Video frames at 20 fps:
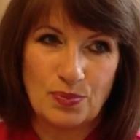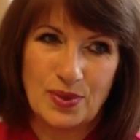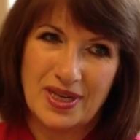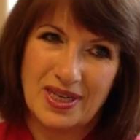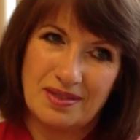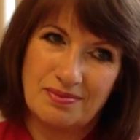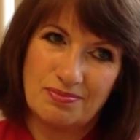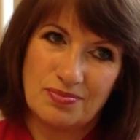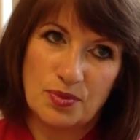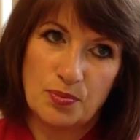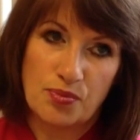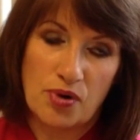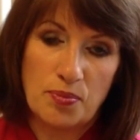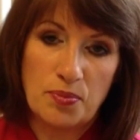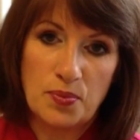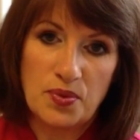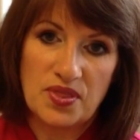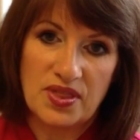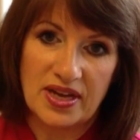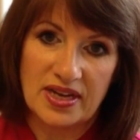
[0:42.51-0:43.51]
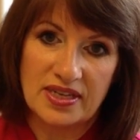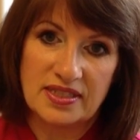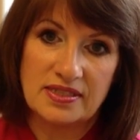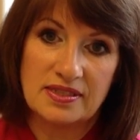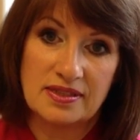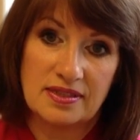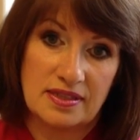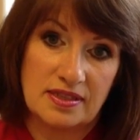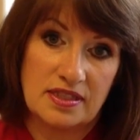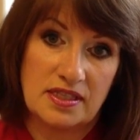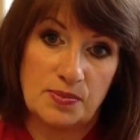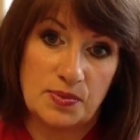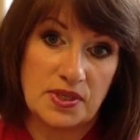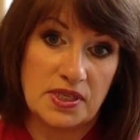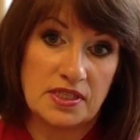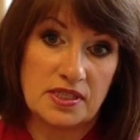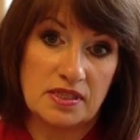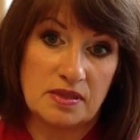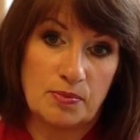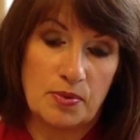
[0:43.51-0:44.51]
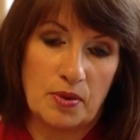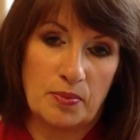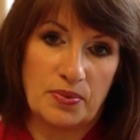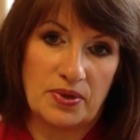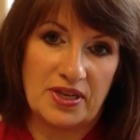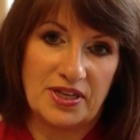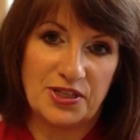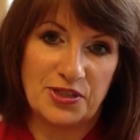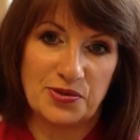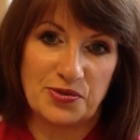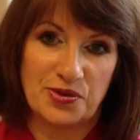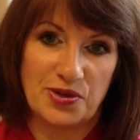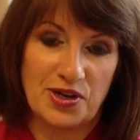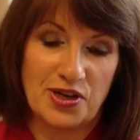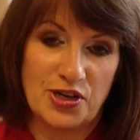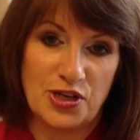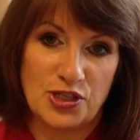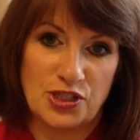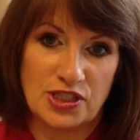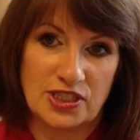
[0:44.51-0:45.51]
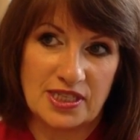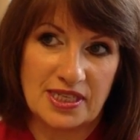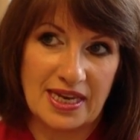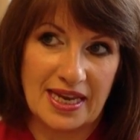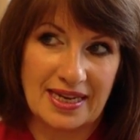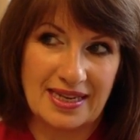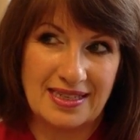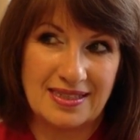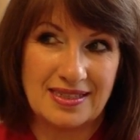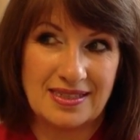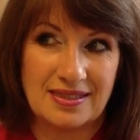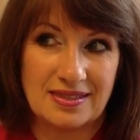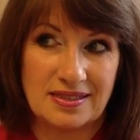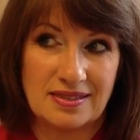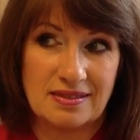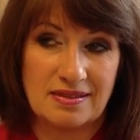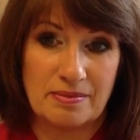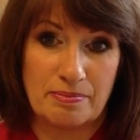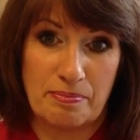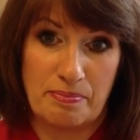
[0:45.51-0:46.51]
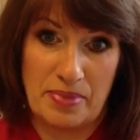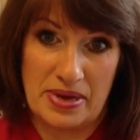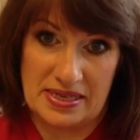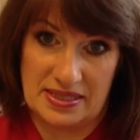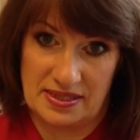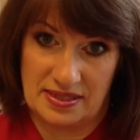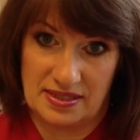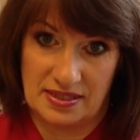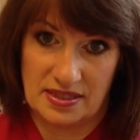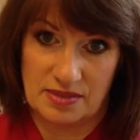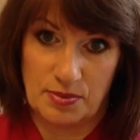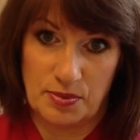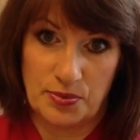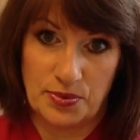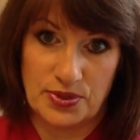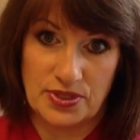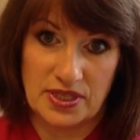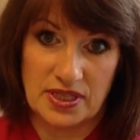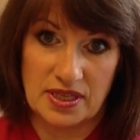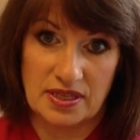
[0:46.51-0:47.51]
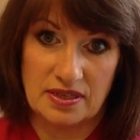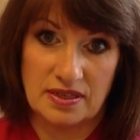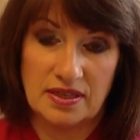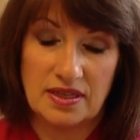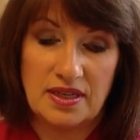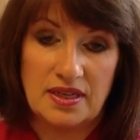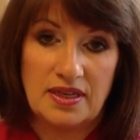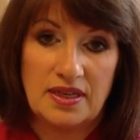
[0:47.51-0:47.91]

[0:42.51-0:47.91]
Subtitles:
Well, the problem with that is 30% of the population are allergic to lanolin, so it's not the best thing to be putting in.